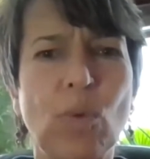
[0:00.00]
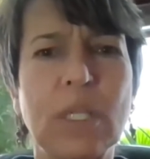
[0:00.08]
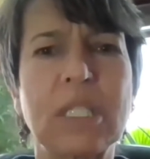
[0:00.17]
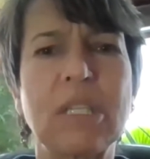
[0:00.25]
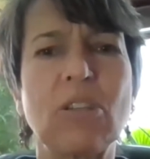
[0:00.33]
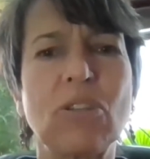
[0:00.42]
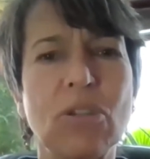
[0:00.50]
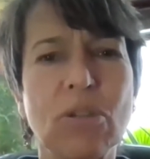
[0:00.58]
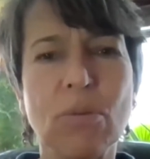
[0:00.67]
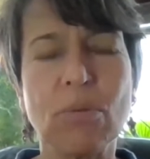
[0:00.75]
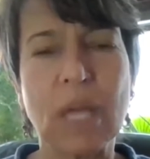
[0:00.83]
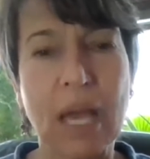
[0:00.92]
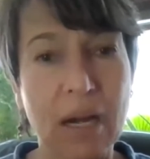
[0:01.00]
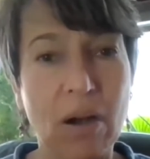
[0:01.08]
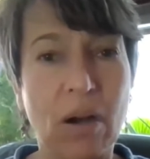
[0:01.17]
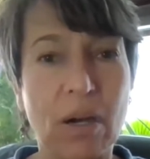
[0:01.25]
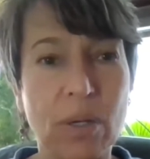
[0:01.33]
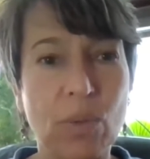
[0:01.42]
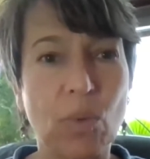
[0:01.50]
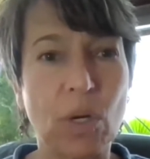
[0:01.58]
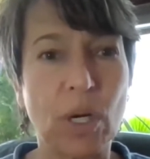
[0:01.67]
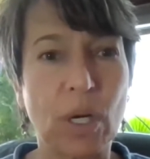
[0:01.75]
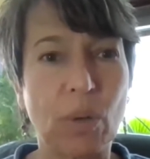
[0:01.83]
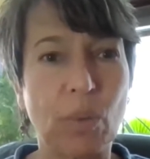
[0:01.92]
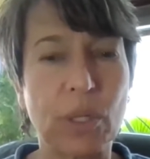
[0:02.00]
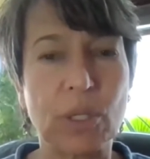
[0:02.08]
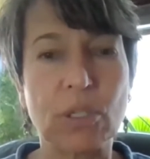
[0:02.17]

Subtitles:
was to do that hard work with